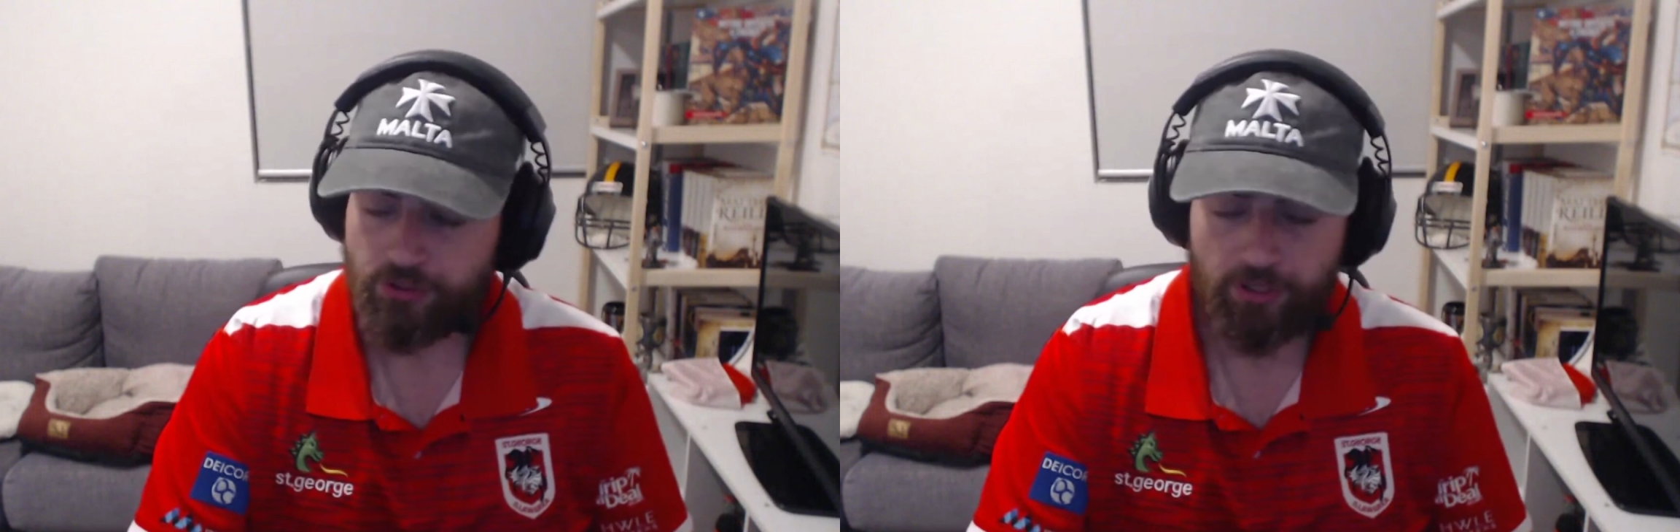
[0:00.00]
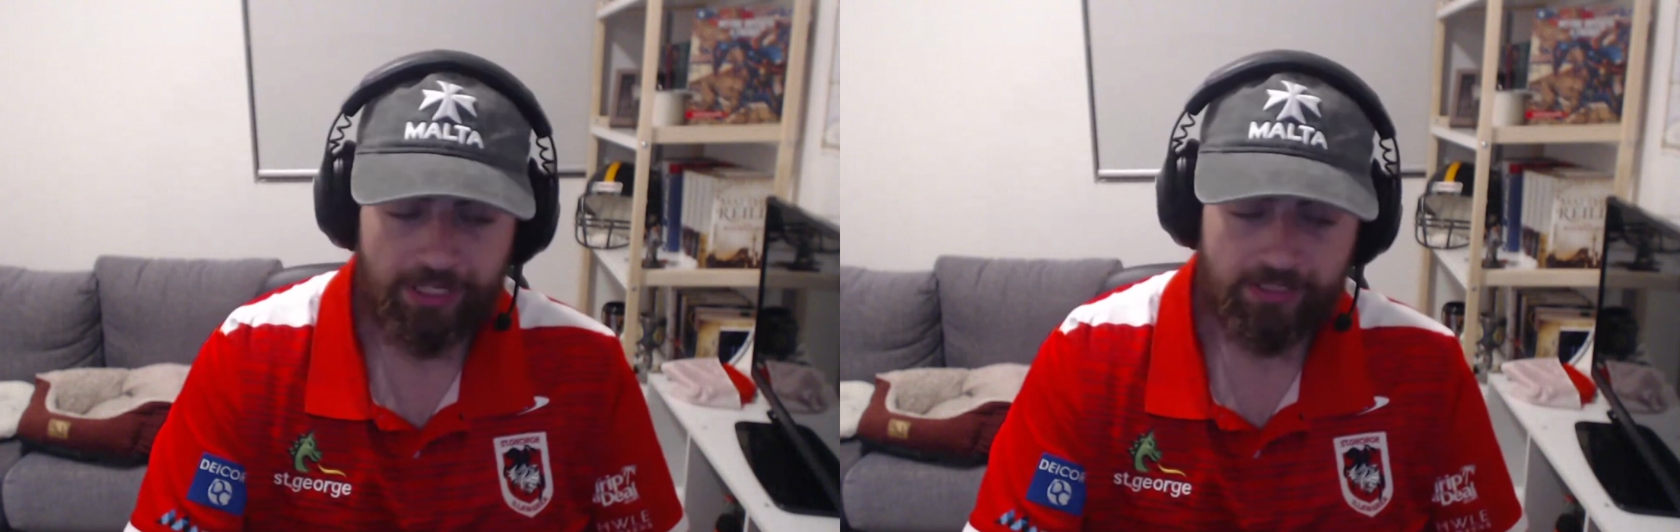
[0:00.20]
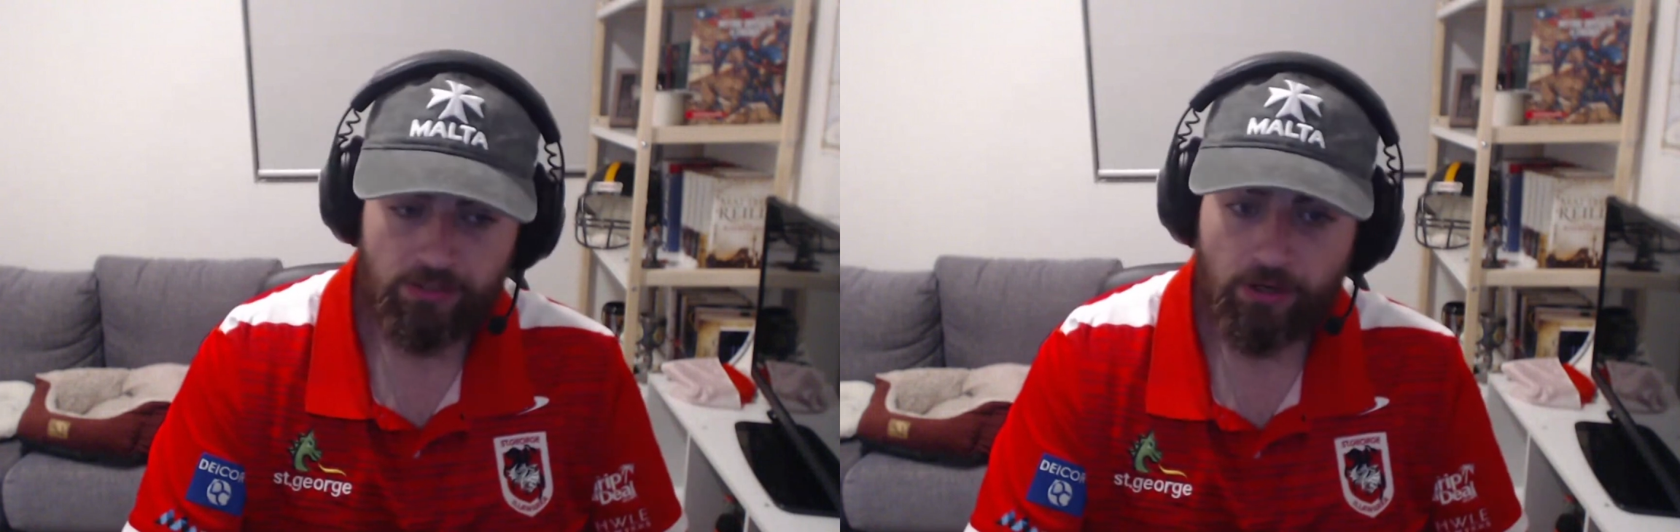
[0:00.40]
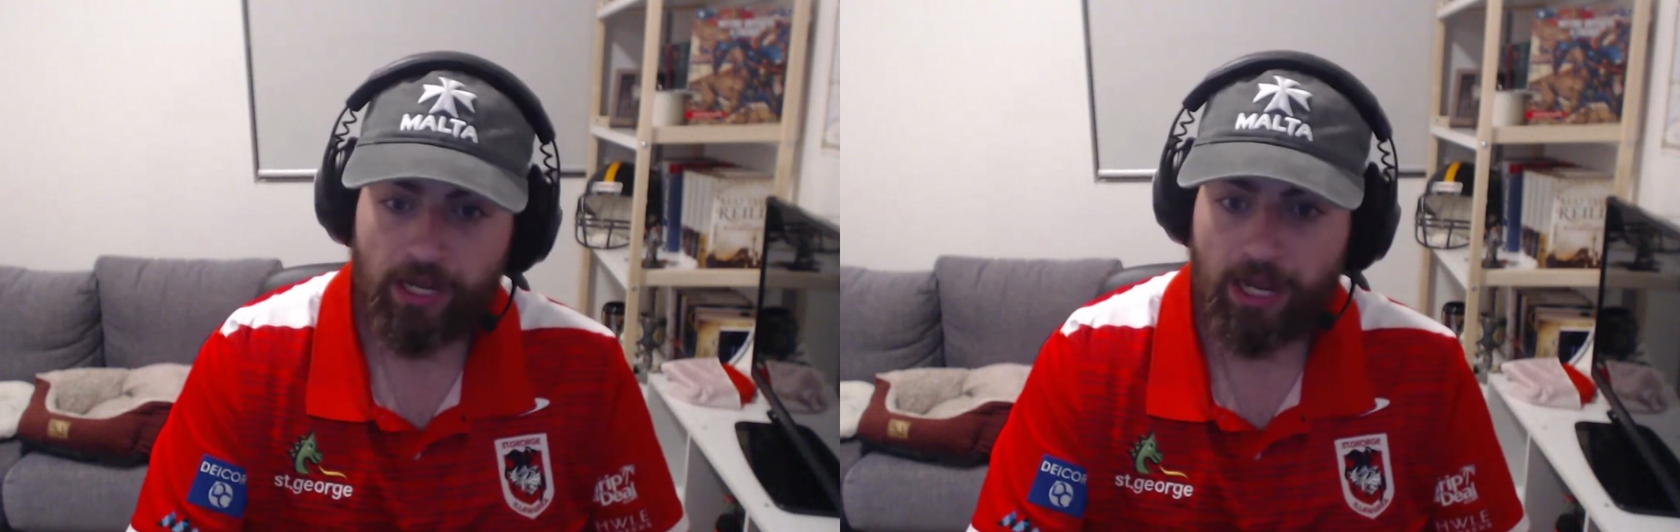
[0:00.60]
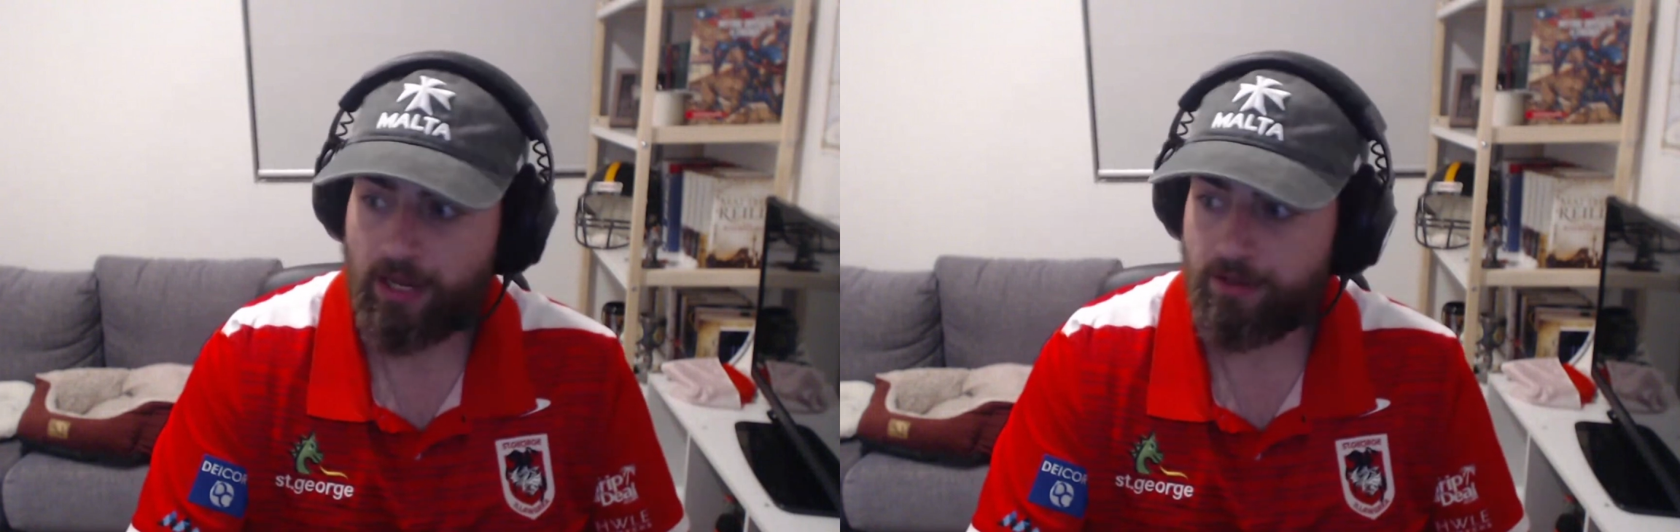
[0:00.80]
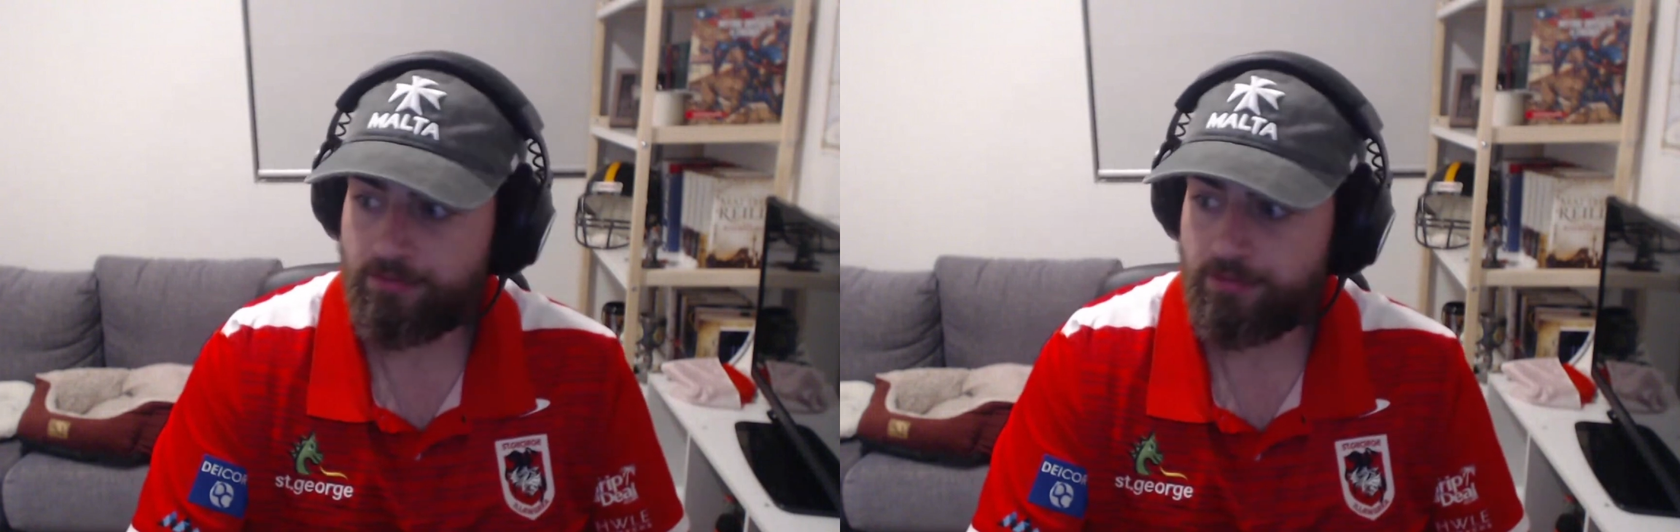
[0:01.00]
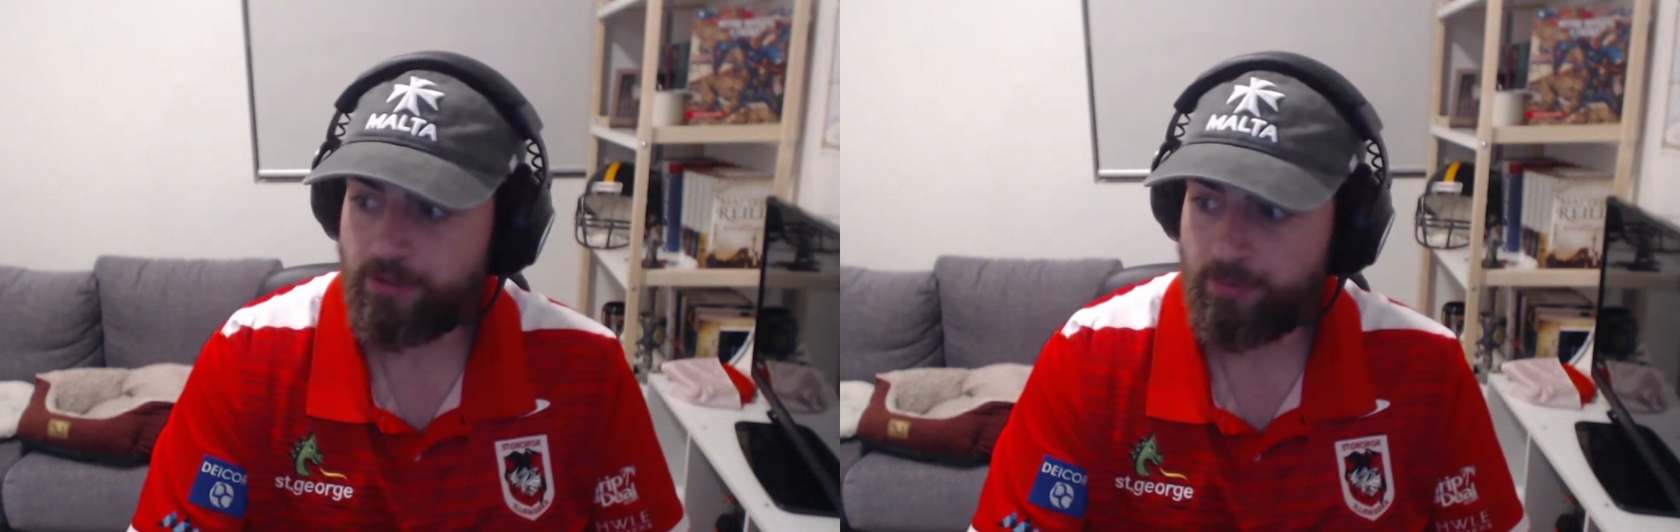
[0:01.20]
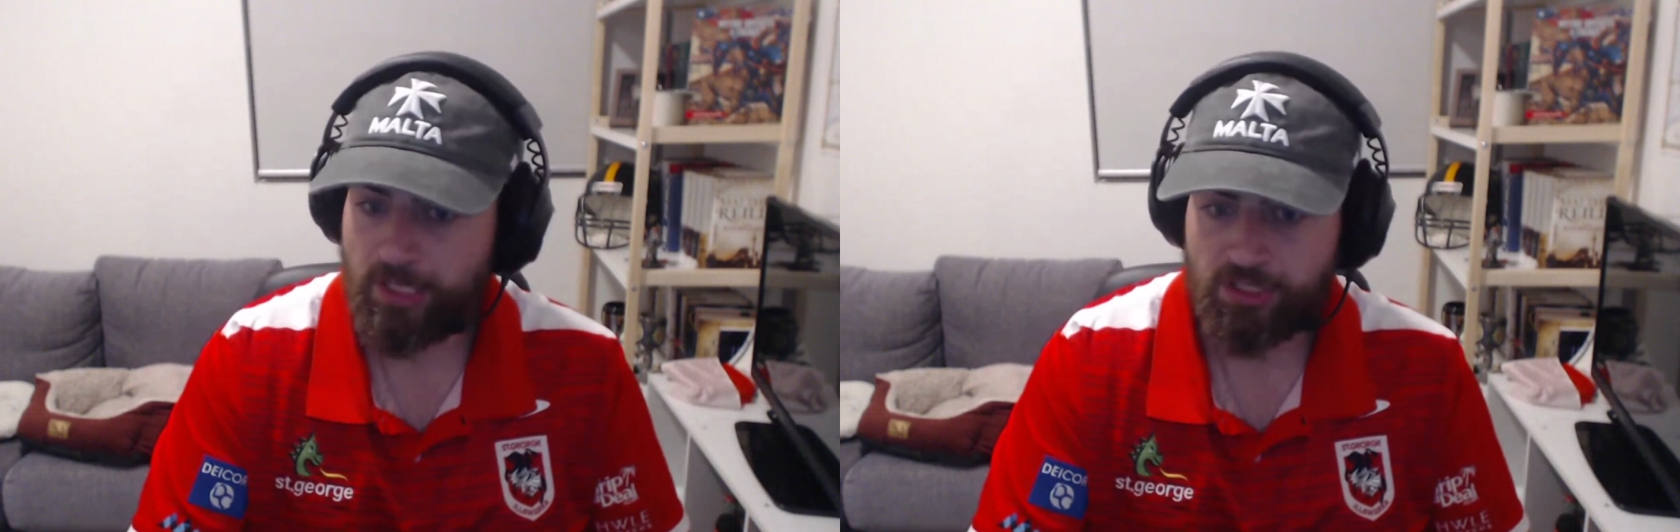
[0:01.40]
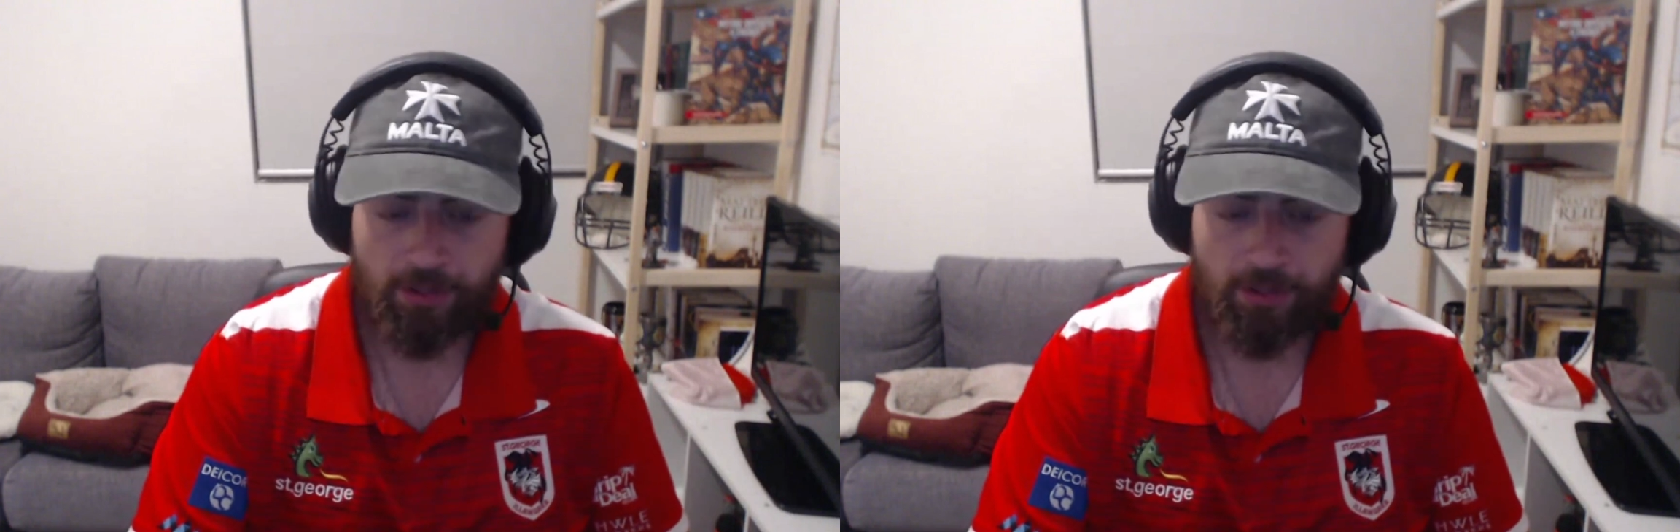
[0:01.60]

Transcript: did not have the best show.